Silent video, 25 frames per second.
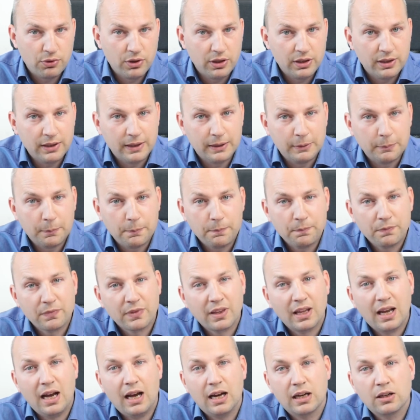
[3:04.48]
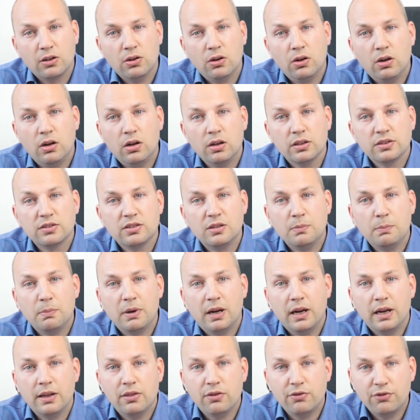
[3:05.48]
printing are caused
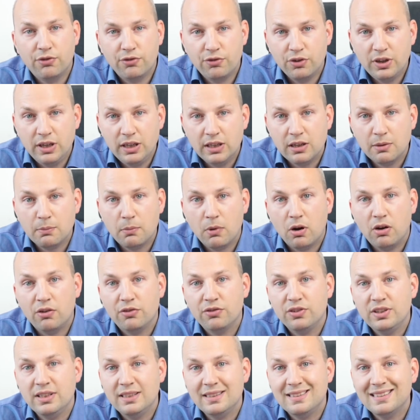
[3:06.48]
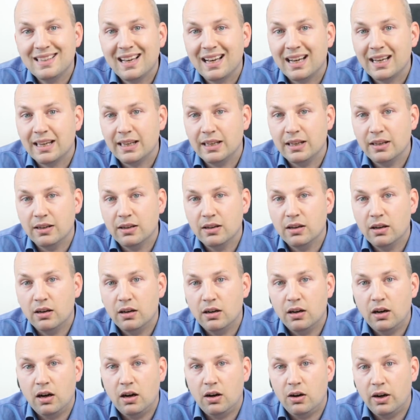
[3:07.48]
by the freedom of design
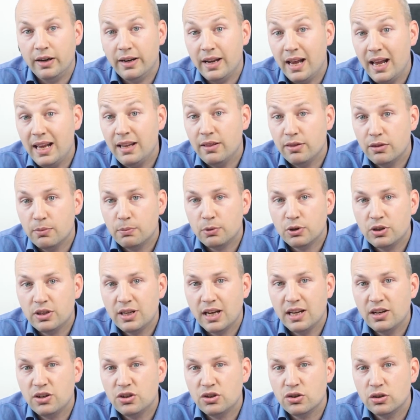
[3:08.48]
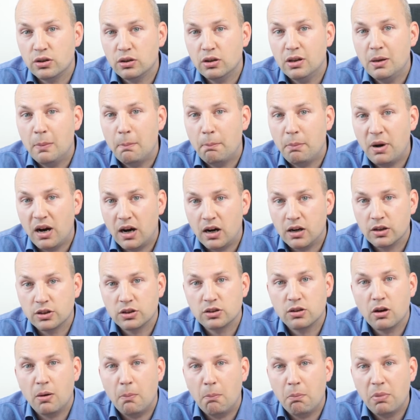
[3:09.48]
and the potential
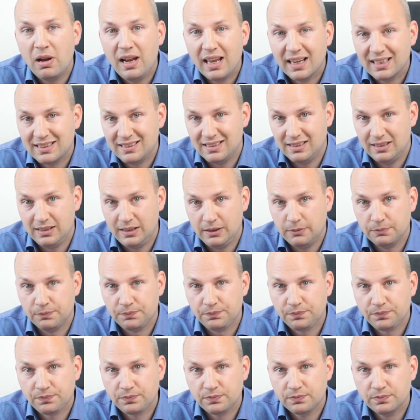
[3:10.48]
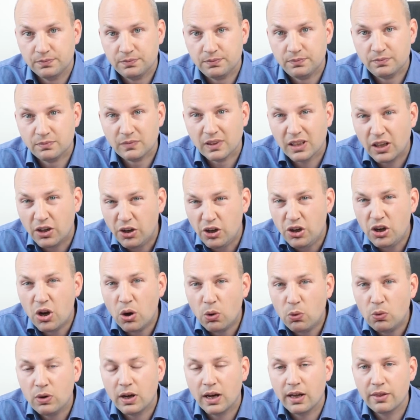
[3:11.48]
part complexity.
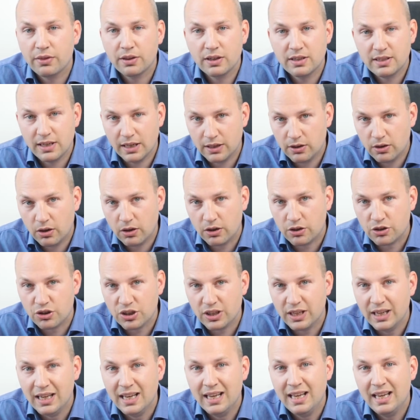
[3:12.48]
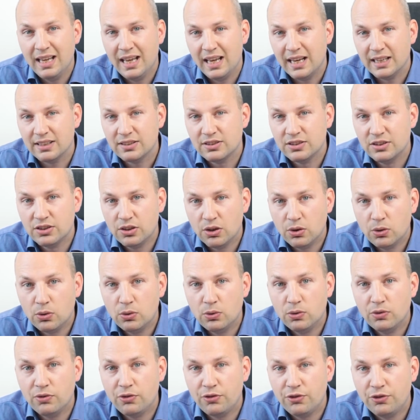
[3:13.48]
No other technology has
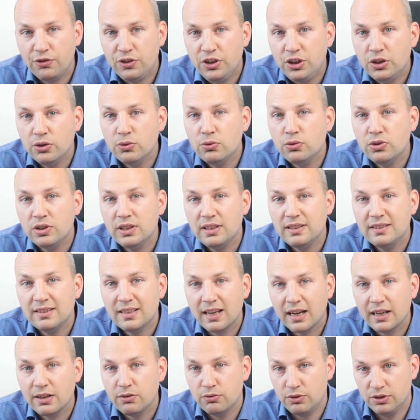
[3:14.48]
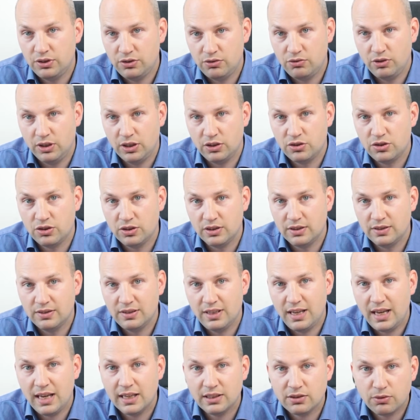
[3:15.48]
so few design restrictions
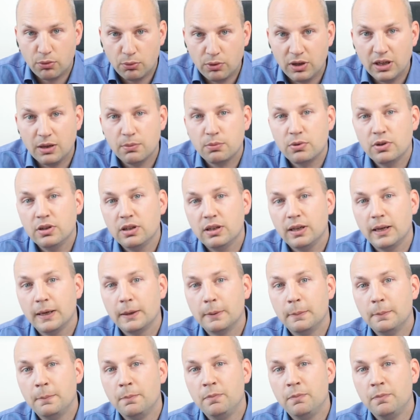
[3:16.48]
as 3D printing.